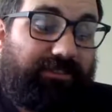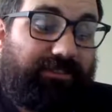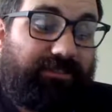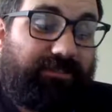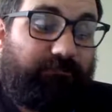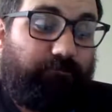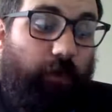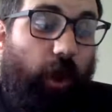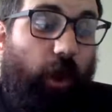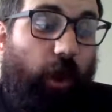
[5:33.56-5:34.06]

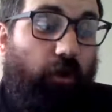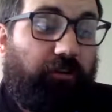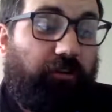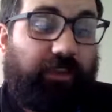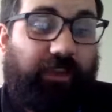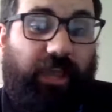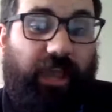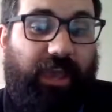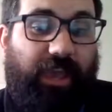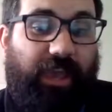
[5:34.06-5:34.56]
It's
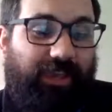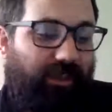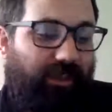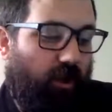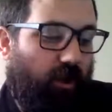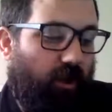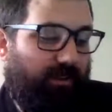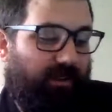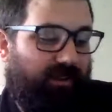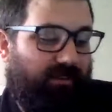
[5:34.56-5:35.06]

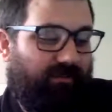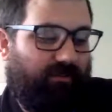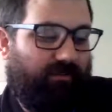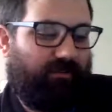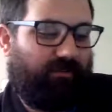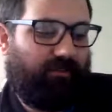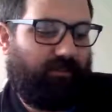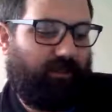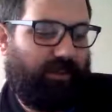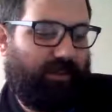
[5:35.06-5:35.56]
okay. I mean,
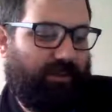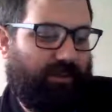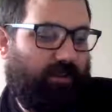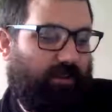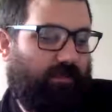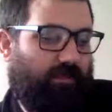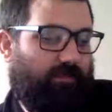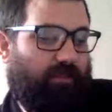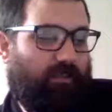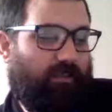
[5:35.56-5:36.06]
like,
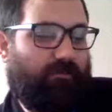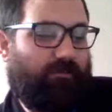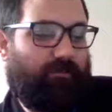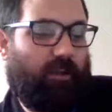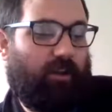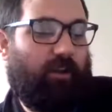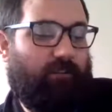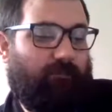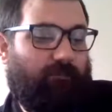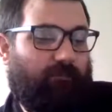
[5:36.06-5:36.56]

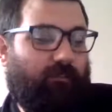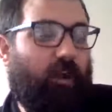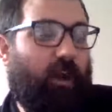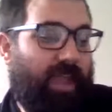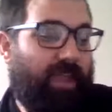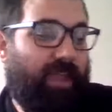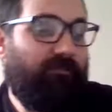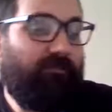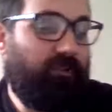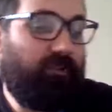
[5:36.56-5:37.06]

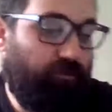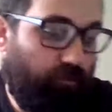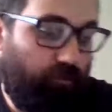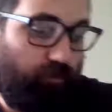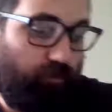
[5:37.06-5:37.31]
I have